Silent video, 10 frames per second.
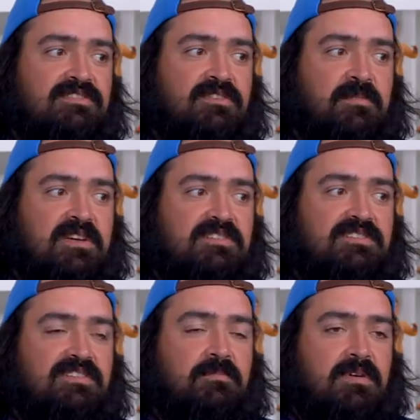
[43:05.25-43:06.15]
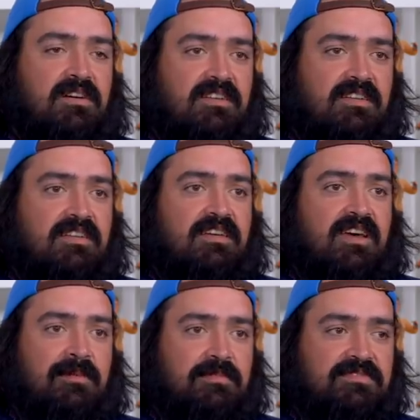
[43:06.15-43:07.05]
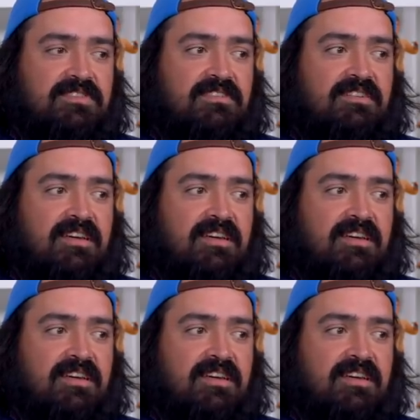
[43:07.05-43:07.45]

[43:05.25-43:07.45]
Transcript: so much to the marketing and hype of certain